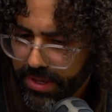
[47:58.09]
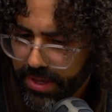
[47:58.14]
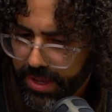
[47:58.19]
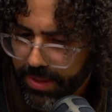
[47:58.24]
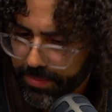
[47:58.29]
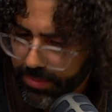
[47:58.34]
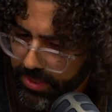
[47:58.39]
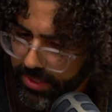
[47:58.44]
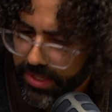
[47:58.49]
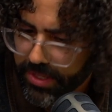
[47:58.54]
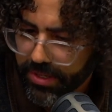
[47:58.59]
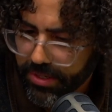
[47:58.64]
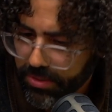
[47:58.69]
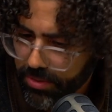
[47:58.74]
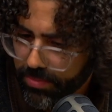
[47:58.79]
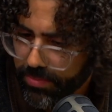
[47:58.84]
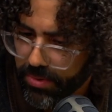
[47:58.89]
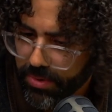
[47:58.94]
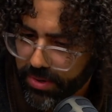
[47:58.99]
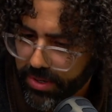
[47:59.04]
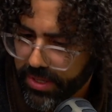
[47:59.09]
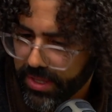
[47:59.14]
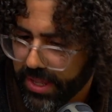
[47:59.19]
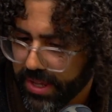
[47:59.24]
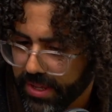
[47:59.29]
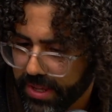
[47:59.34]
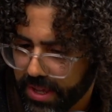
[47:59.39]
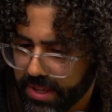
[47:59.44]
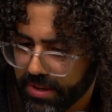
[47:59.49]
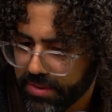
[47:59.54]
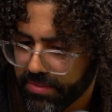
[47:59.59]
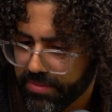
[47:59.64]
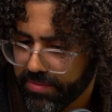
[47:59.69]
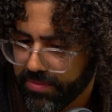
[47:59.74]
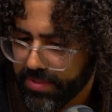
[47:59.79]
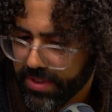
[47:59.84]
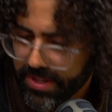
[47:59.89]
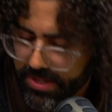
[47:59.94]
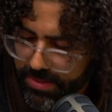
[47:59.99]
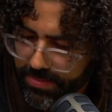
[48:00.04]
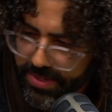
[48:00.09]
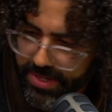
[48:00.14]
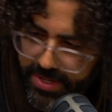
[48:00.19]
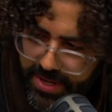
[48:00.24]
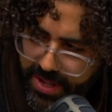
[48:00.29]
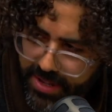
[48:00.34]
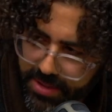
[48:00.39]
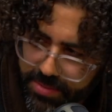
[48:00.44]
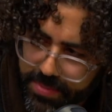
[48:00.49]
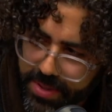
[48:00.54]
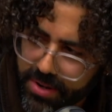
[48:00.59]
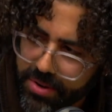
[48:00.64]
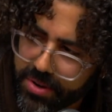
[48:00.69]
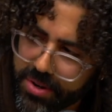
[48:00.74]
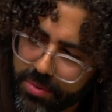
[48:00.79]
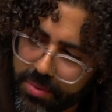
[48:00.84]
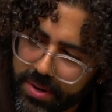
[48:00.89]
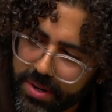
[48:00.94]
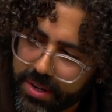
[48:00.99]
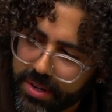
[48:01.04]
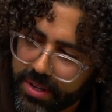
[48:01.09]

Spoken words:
I'm looking to do more like kind of intimate documentary work,